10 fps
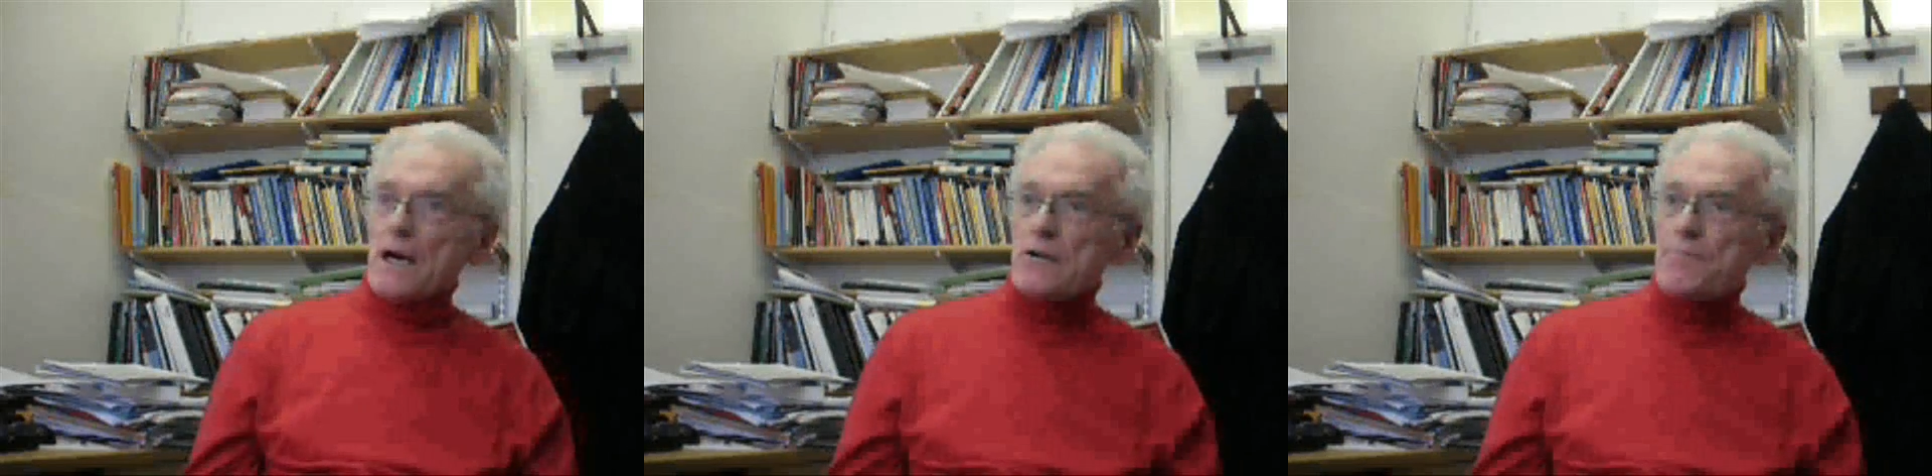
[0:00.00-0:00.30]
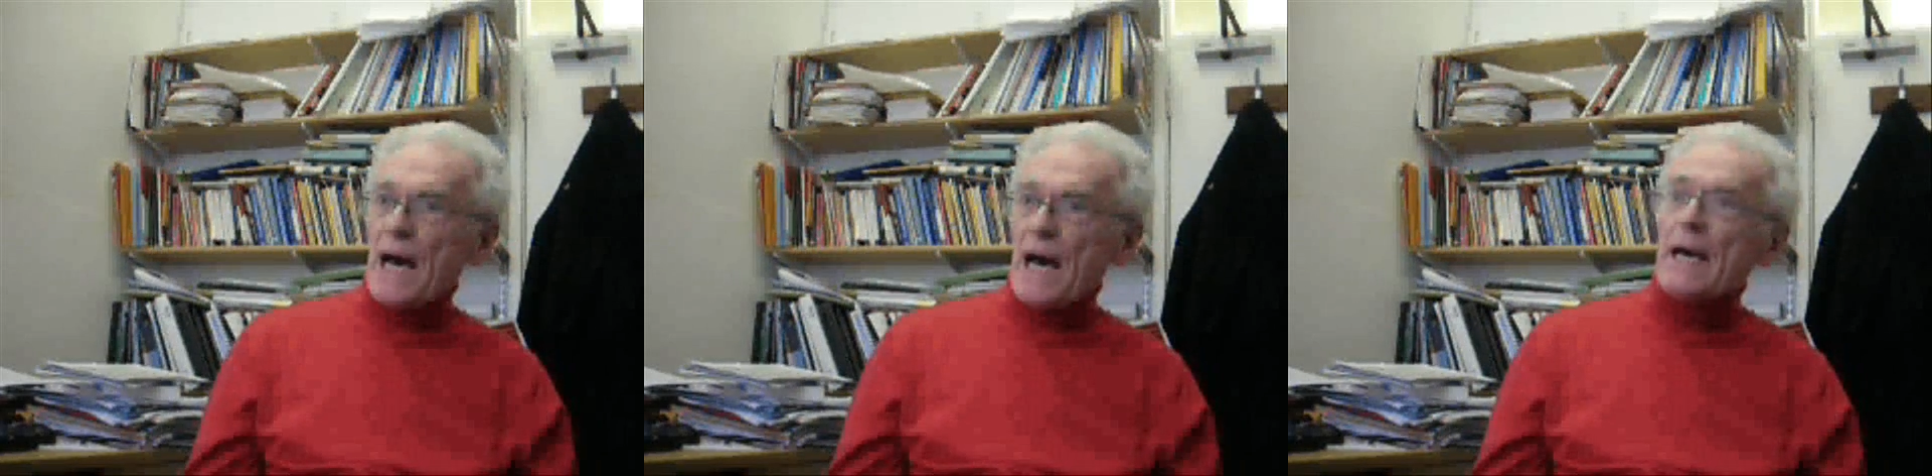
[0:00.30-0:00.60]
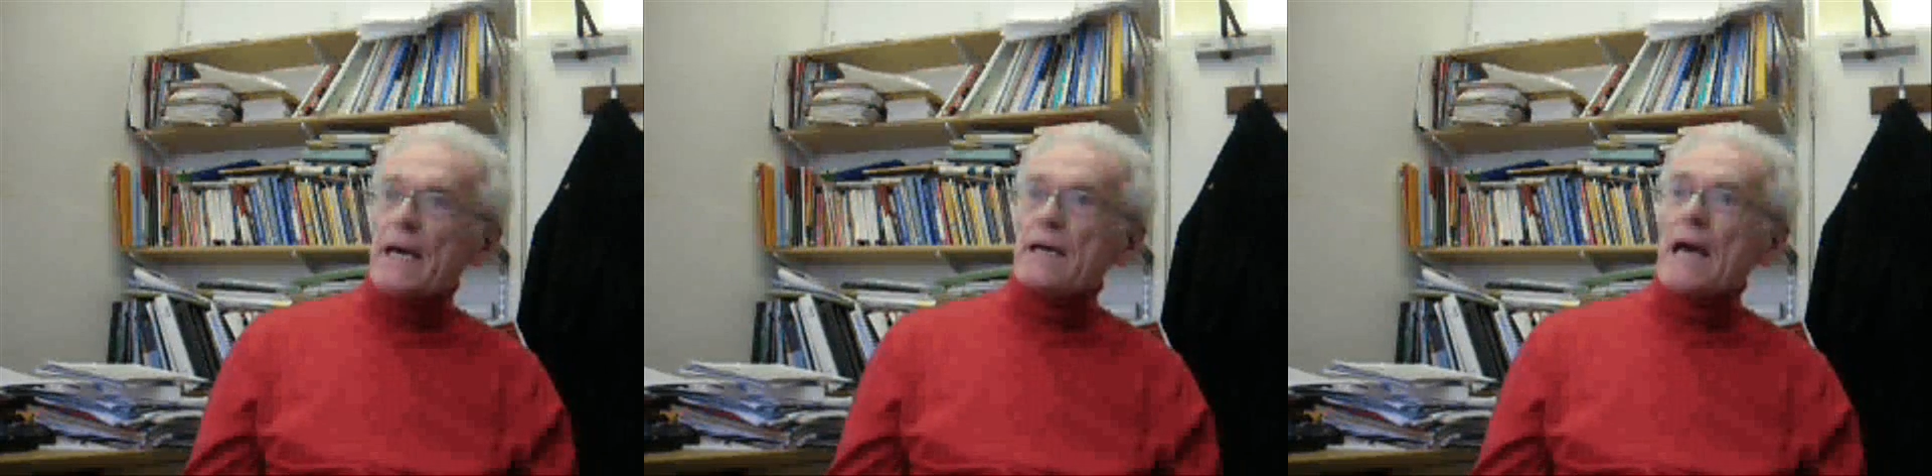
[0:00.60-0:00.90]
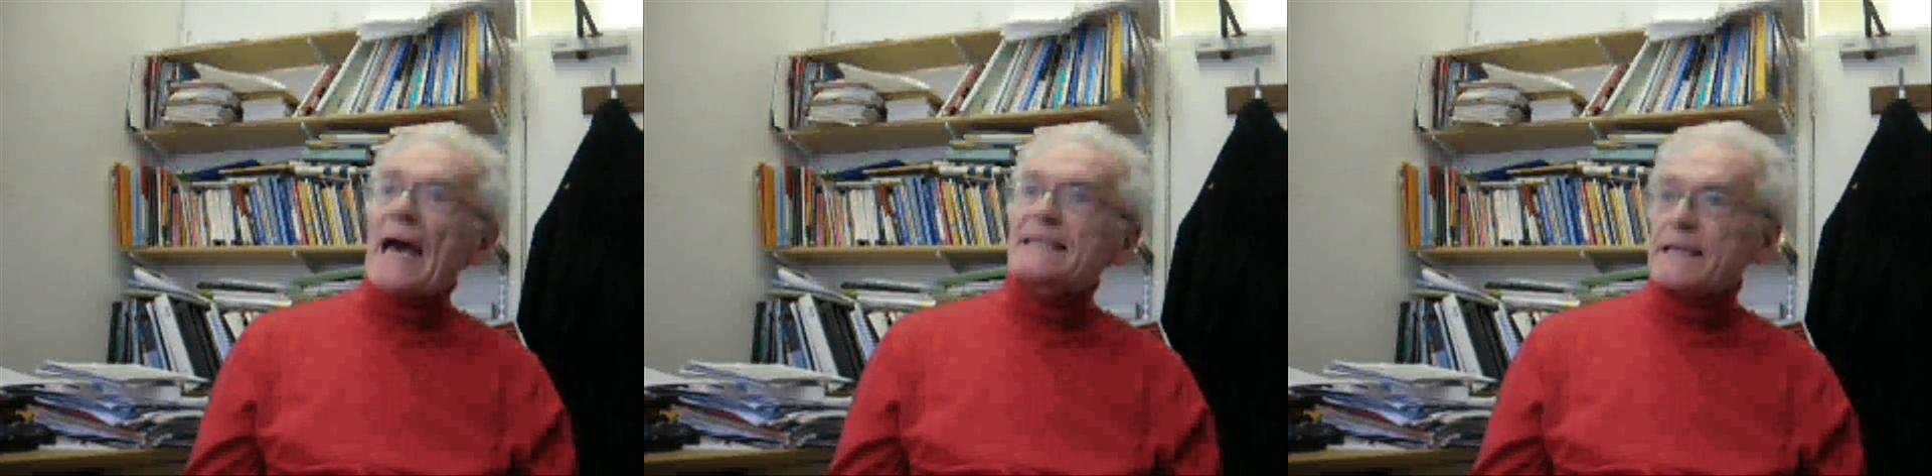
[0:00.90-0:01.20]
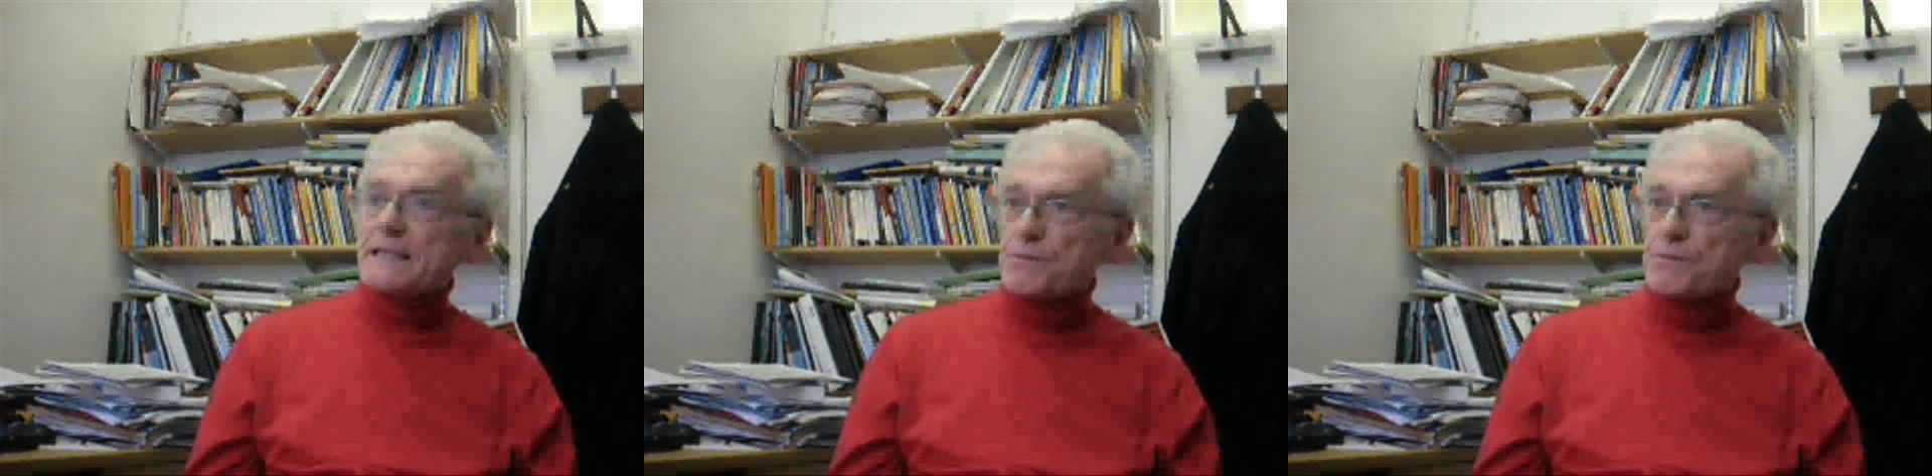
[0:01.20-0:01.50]
low pay at
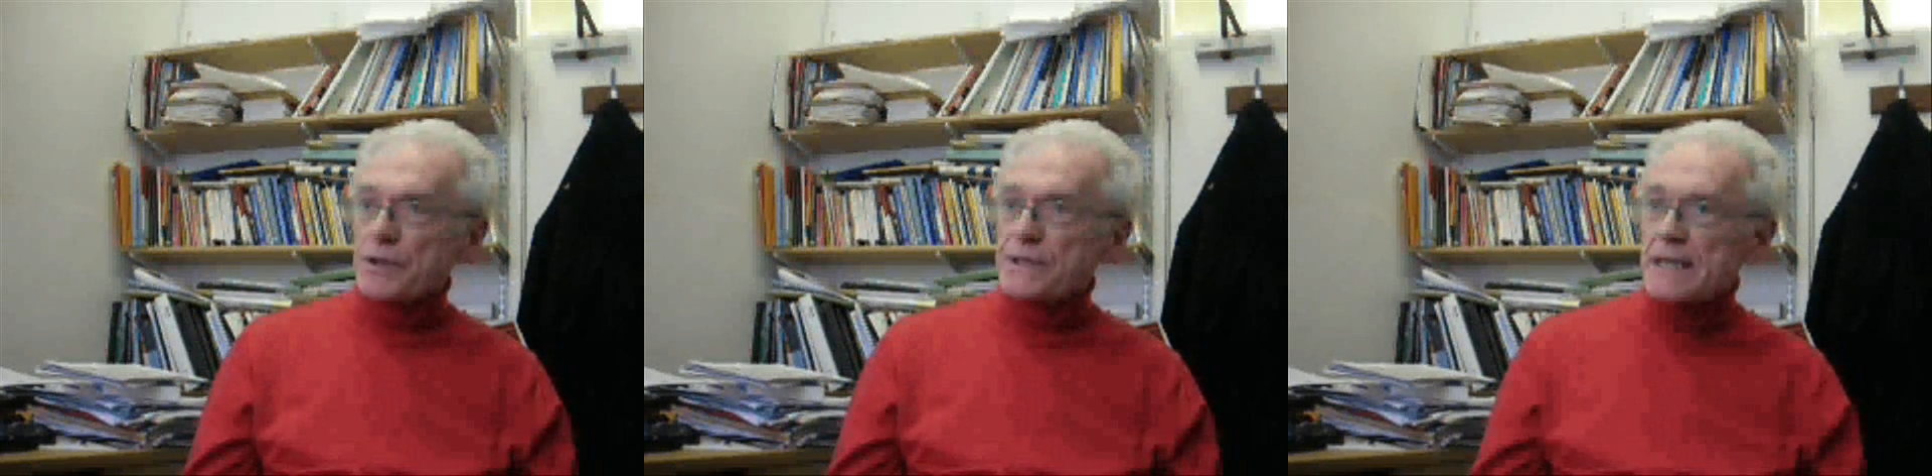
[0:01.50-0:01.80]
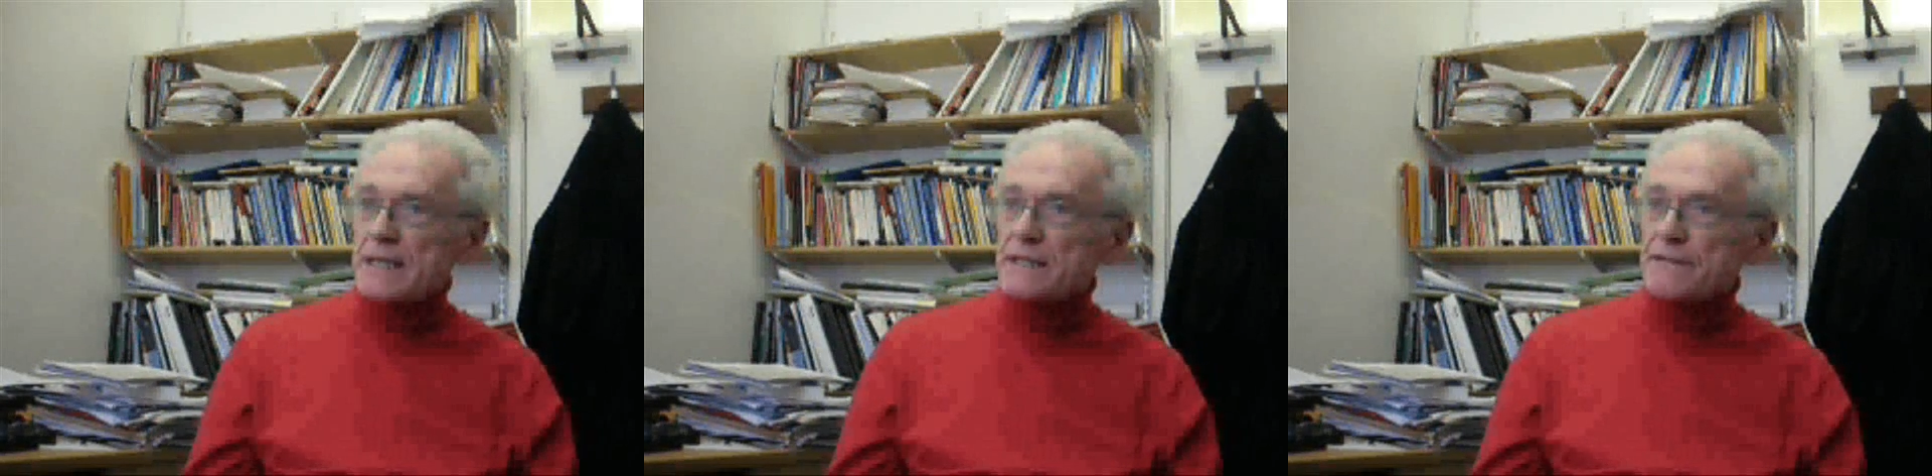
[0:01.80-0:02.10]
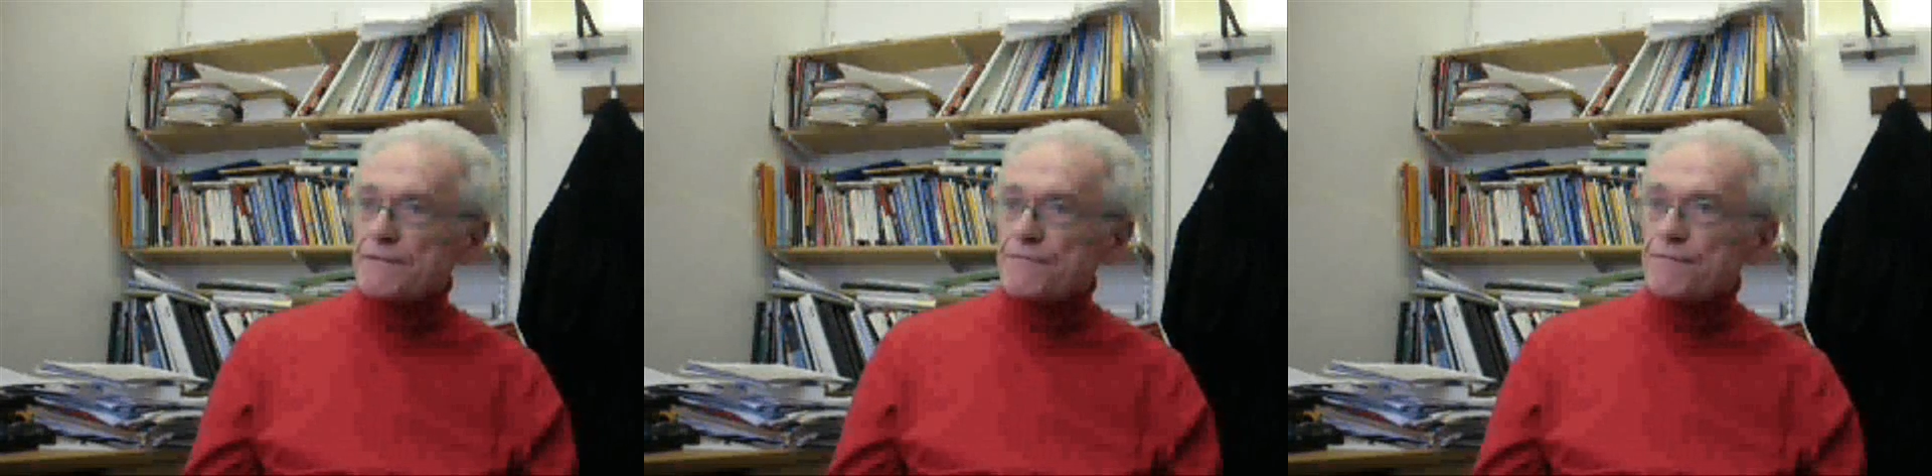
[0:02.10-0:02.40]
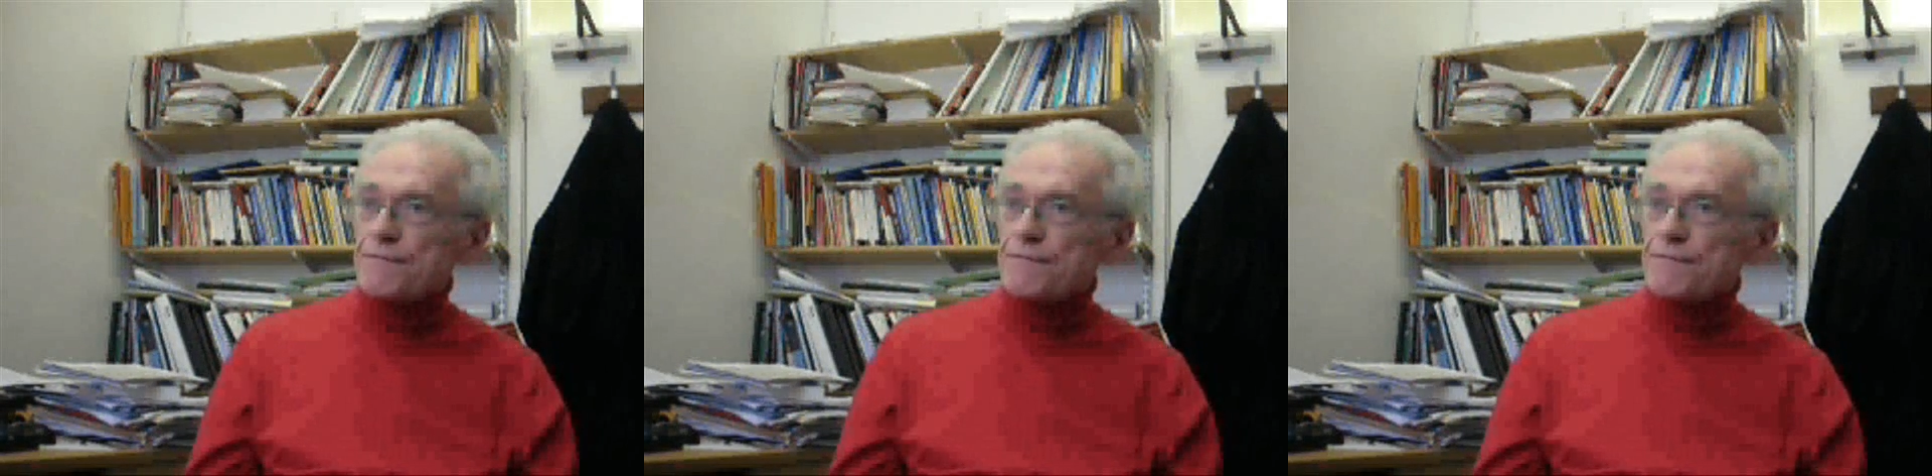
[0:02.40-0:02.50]
exploitative